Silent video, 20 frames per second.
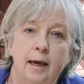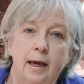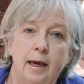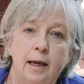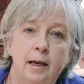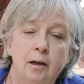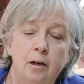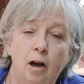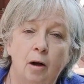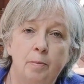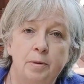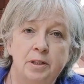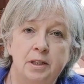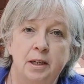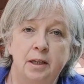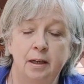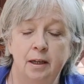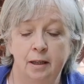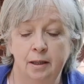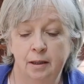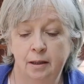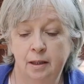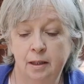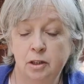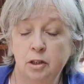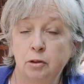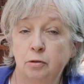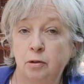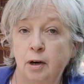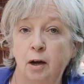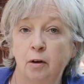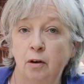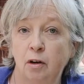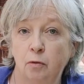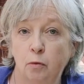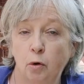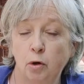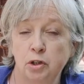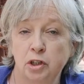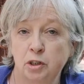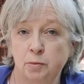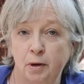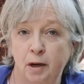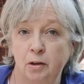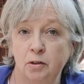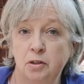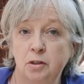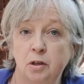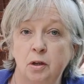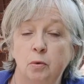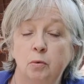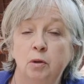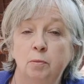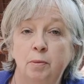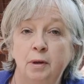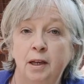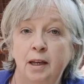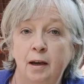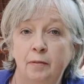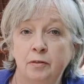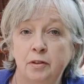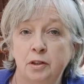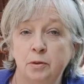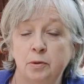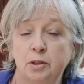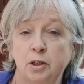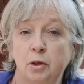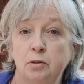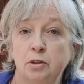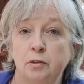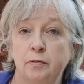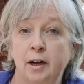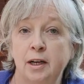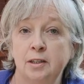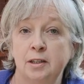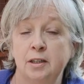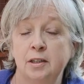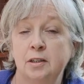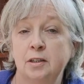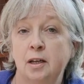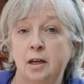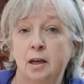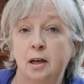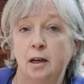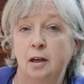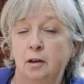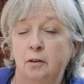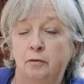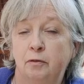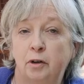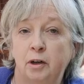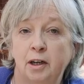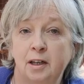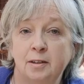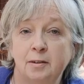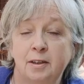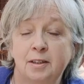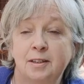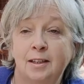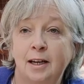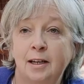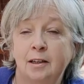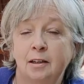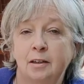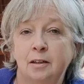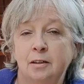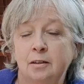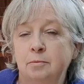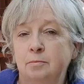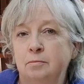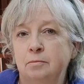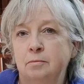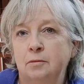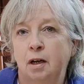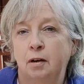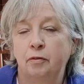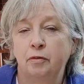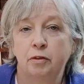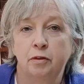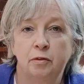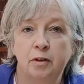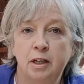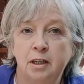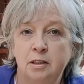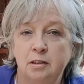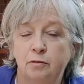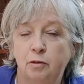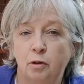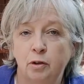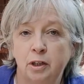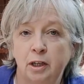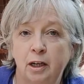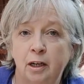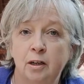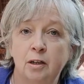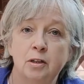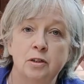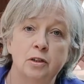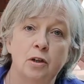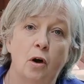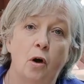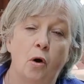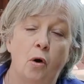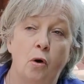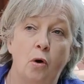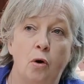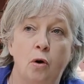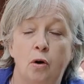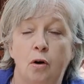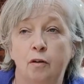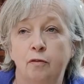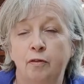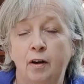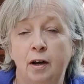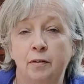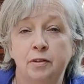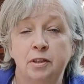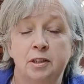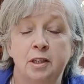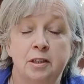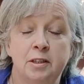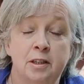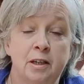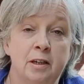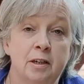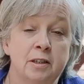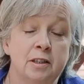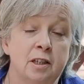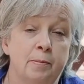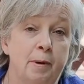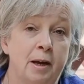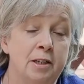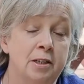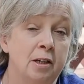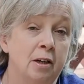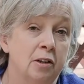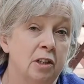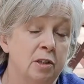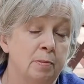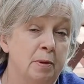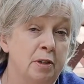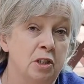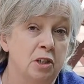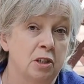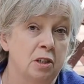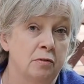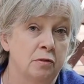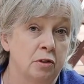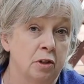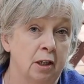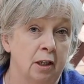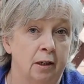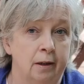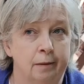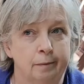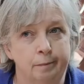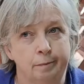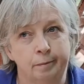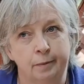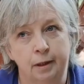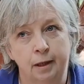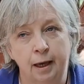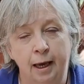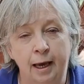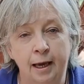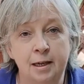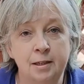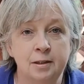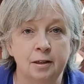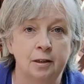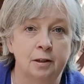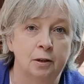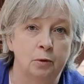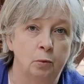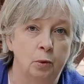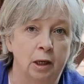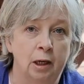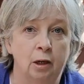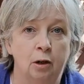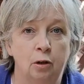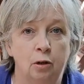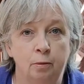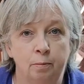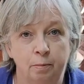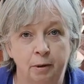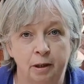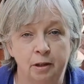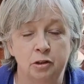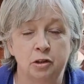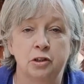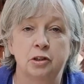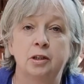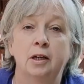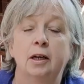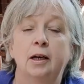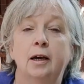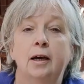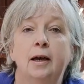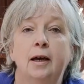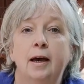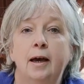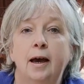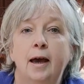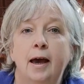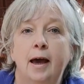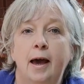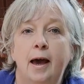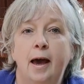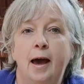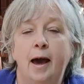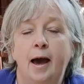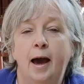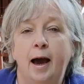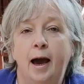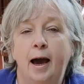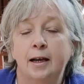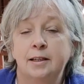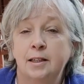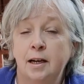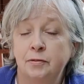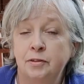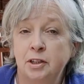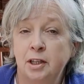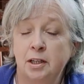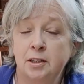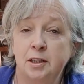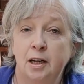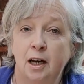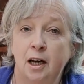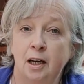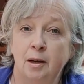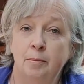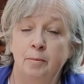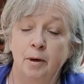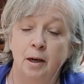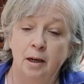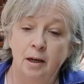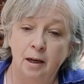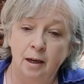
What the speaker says: In coppicing, this crown of water sprouts would be left to its own devices for a cycle of 3 to 4 years or 5 to 6 years, depending on the species of tree. Hazel, willow, birch. And after that time,